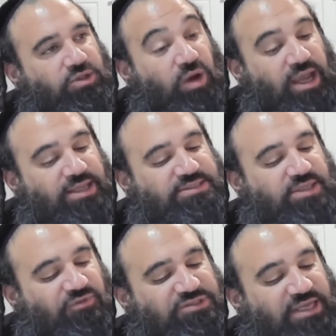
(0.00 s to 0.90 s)
Torah
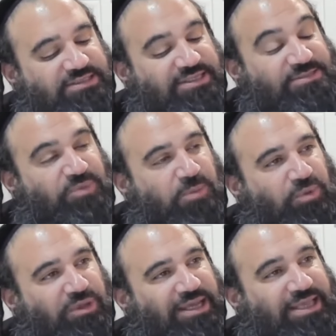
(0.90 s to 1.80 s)
itself says that
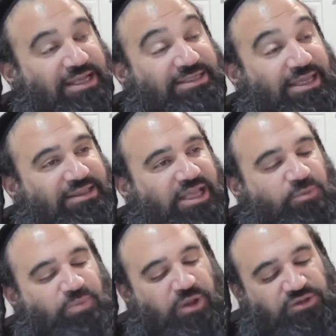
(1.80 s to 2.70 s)
people like that get
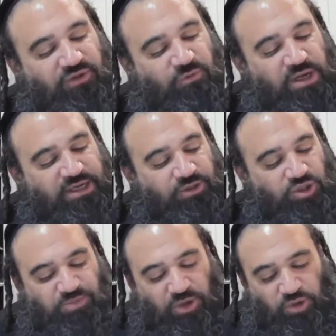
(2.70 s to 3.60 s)
death penalty from
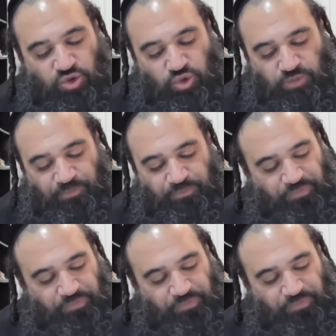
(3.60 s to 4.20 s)
Hakadosh Baruch Hu.